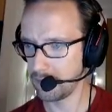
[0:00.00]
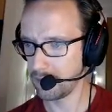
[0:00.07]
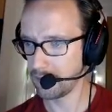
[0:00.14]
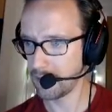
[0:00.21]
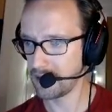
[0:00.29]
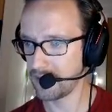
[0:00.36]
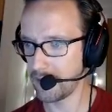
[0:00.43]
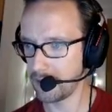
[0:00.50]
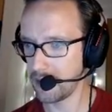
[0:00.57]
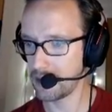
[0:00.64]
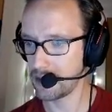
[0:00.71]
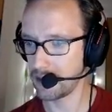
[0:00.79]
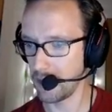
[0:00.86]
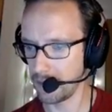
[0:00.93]
Raise
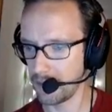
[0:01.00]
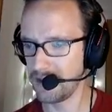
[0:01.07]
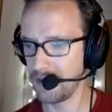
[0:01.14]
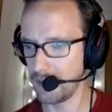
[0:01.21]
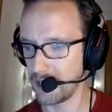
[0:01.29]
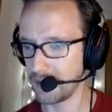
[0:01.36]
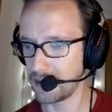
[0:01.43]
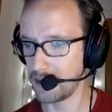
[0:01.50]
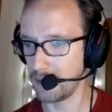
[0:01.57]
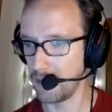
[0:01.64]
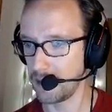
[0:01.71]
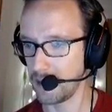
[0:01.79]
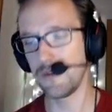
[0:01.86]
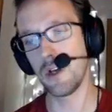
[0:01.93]
foundation. I'm assuming that's what you
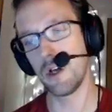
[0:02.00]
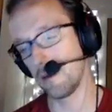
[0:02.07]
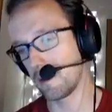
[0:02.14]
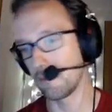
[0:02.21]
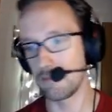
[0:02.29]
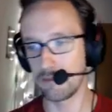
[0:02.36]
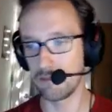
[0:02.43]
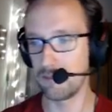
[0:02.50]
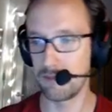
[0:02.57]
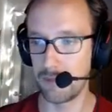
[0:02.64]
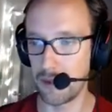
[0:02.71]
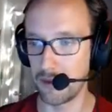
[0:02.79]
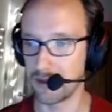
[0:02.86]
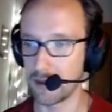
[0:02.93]
mean. If not, you can
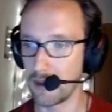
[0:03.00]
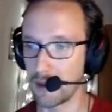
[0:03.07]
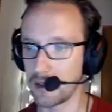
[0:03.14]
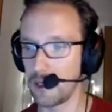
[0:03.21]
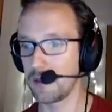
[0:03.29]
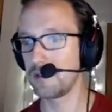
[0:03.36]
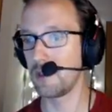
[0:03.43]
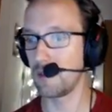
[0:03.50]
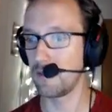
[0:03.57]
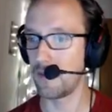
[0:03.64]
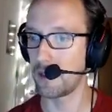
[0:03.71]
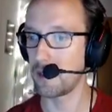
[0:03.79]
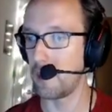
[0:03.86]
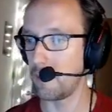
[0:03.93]
post a
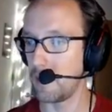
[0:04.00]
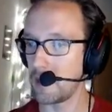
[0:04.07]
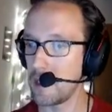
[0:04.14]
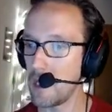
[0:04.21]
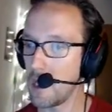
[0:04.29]
clarifying comment.